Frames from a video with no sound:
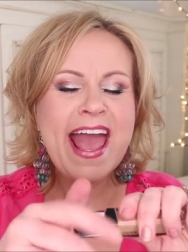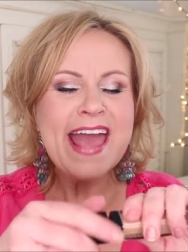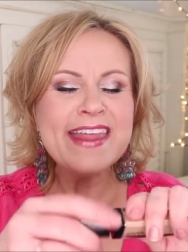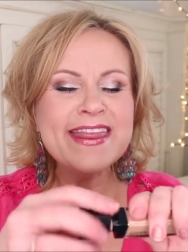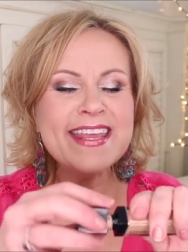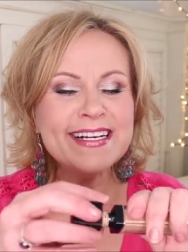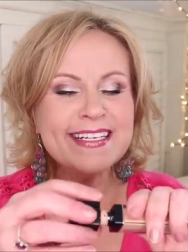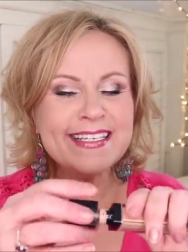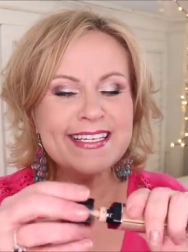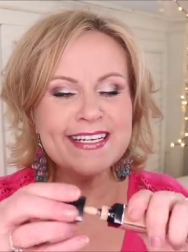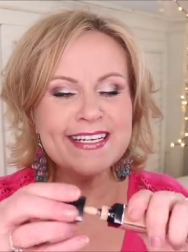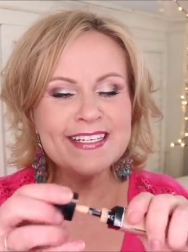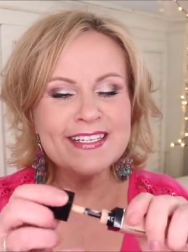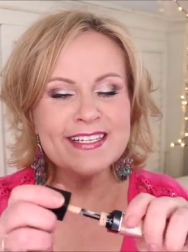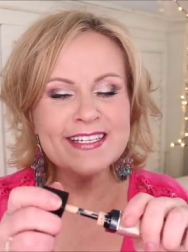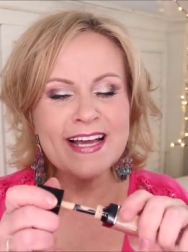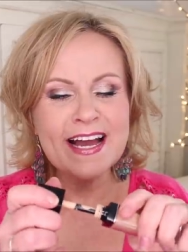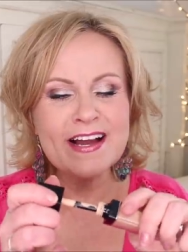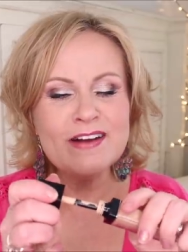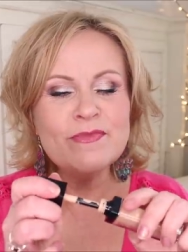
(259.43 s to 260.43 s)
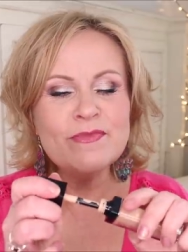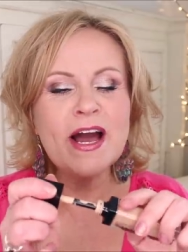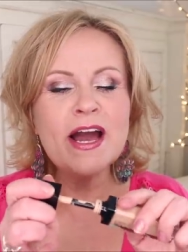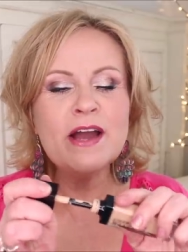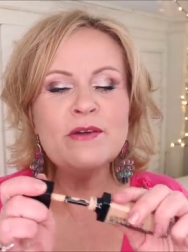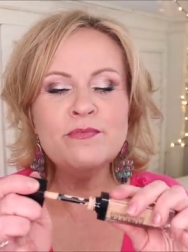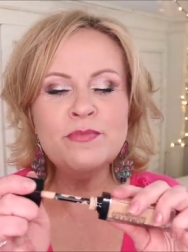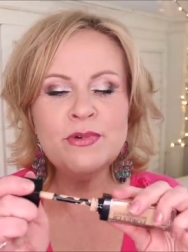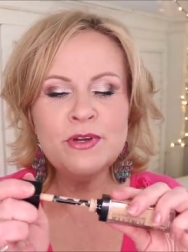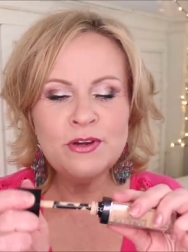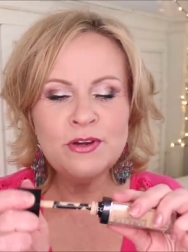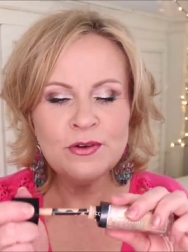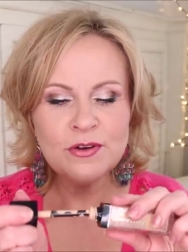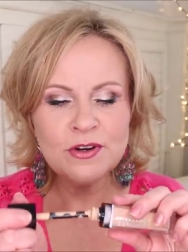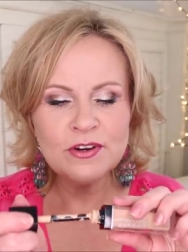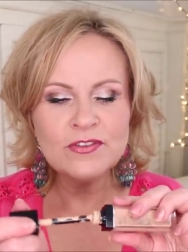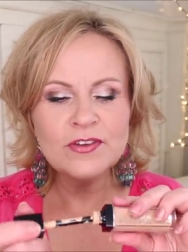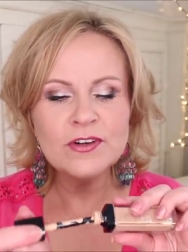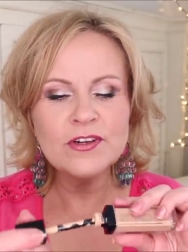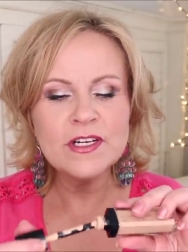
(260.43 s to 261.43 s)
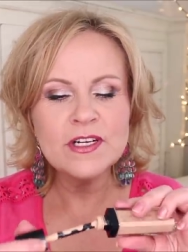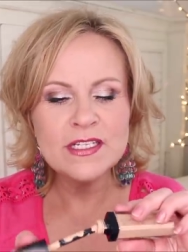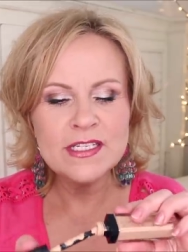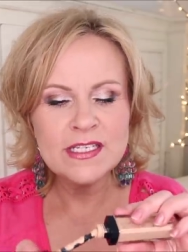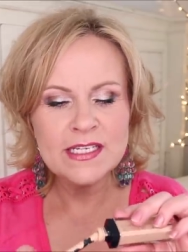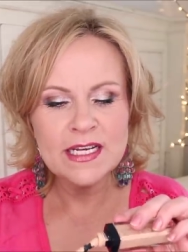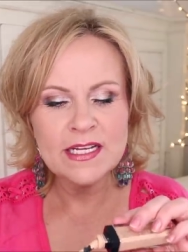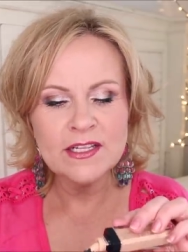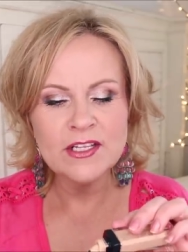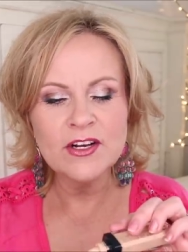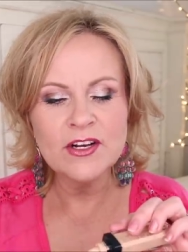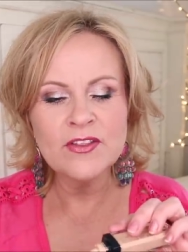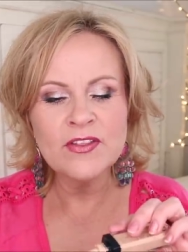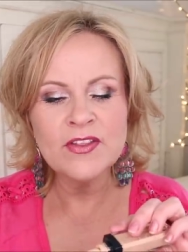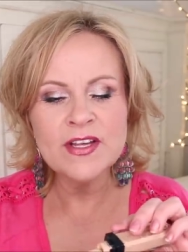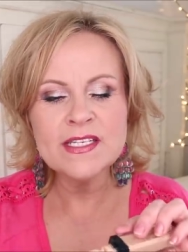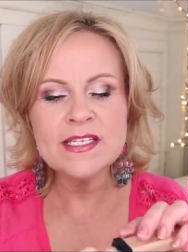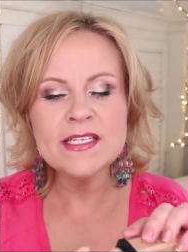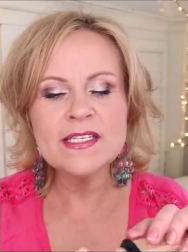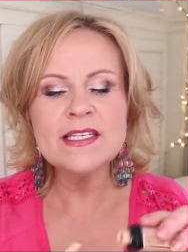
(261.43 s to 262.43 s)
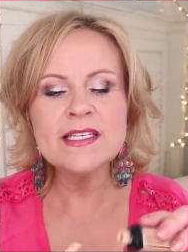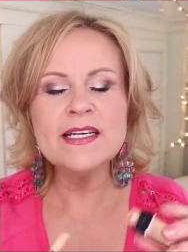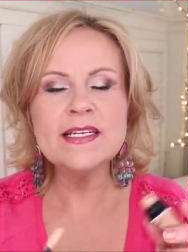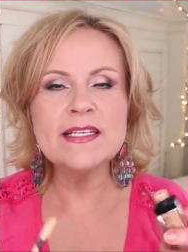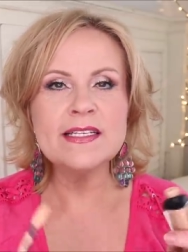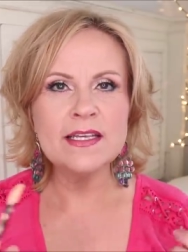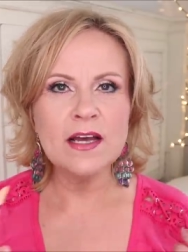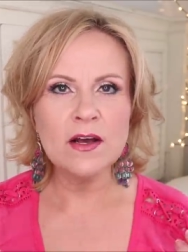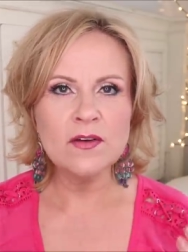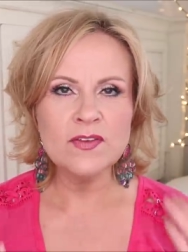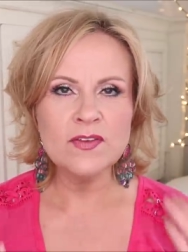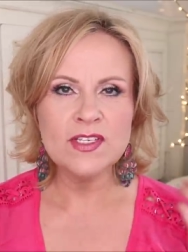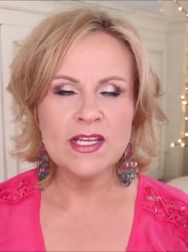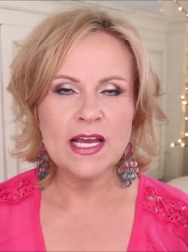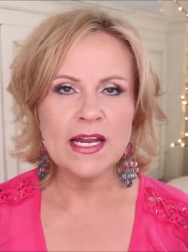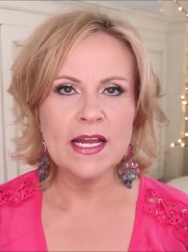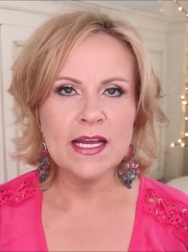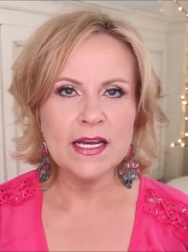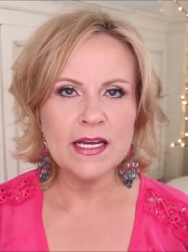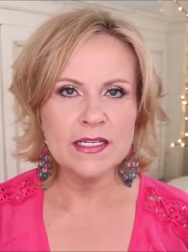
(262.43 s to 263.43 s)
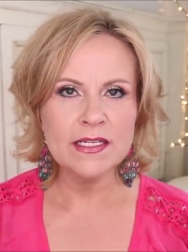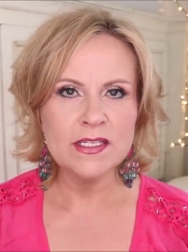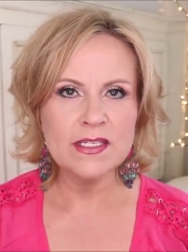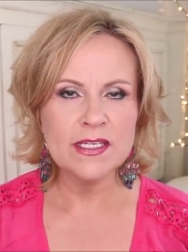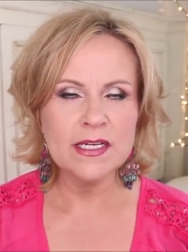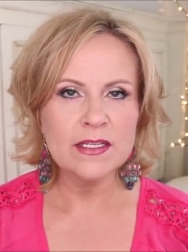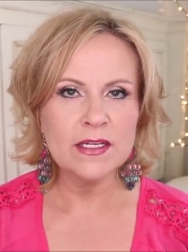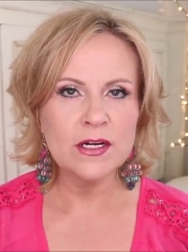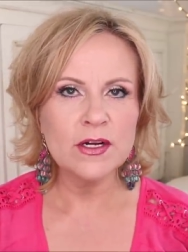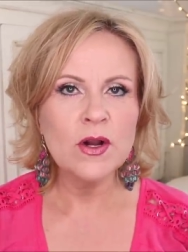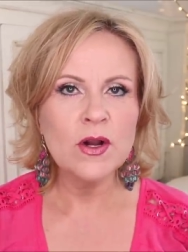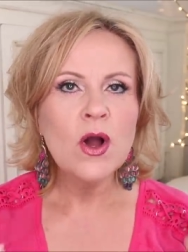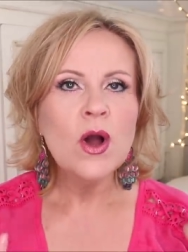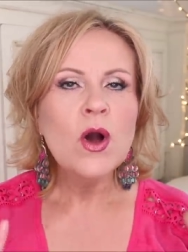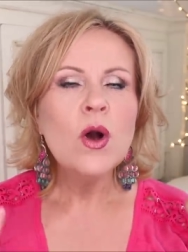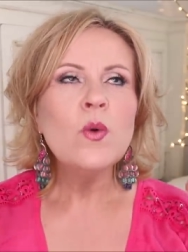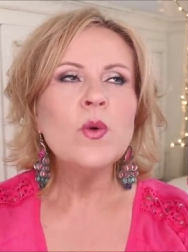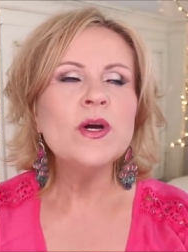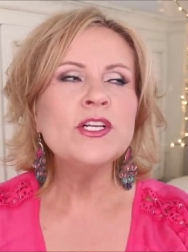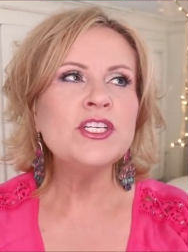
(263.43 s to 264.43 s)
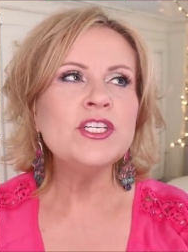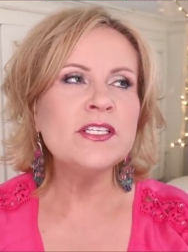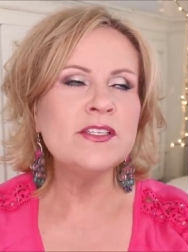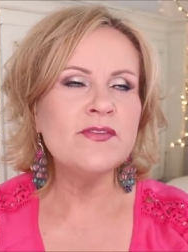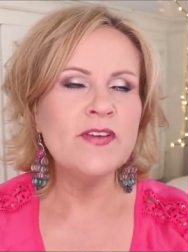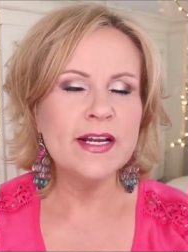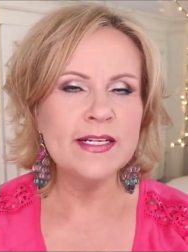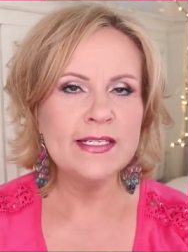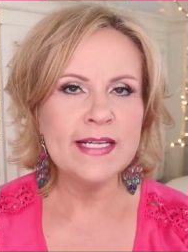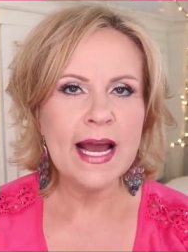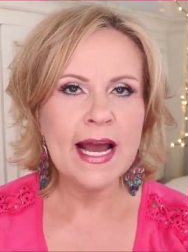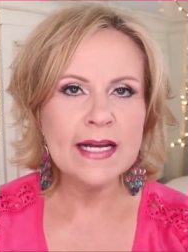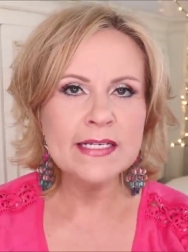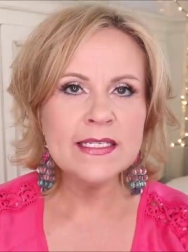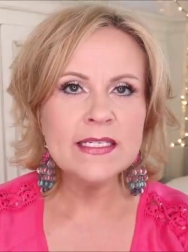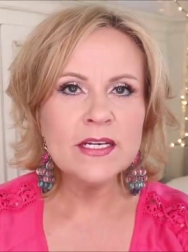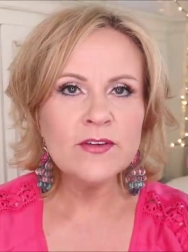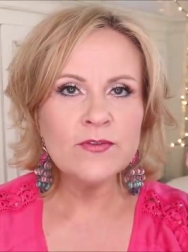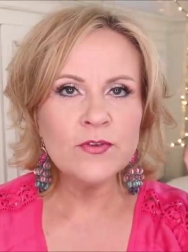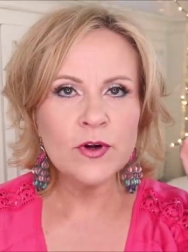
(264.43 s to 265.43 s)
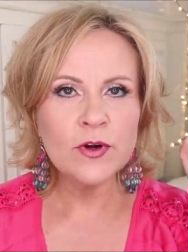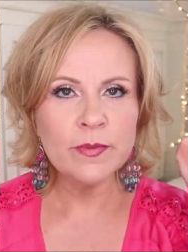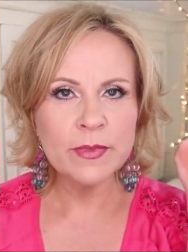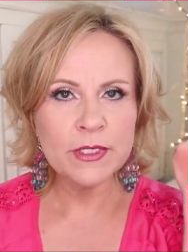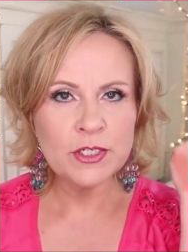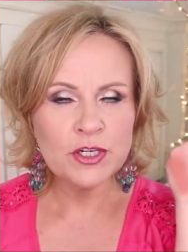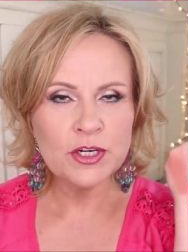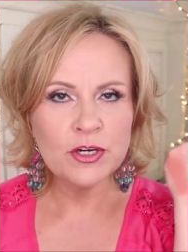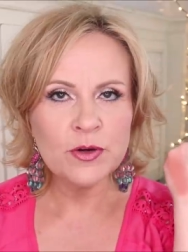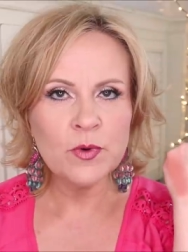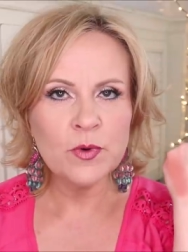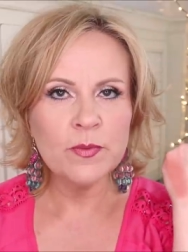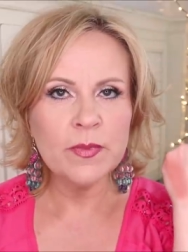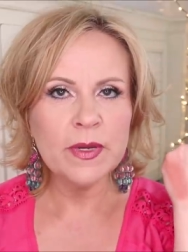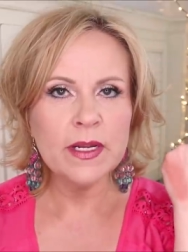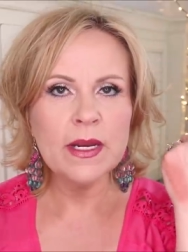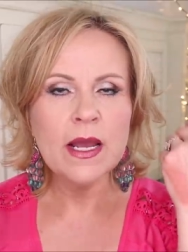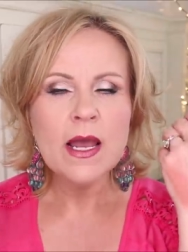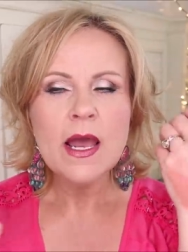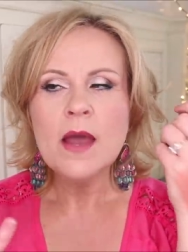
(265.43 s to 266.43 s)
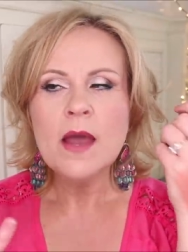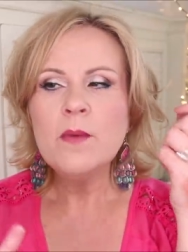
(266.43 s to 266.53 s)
this is um, a beautiful concealer this is a self-setting concealer which is fantastic for a mature woman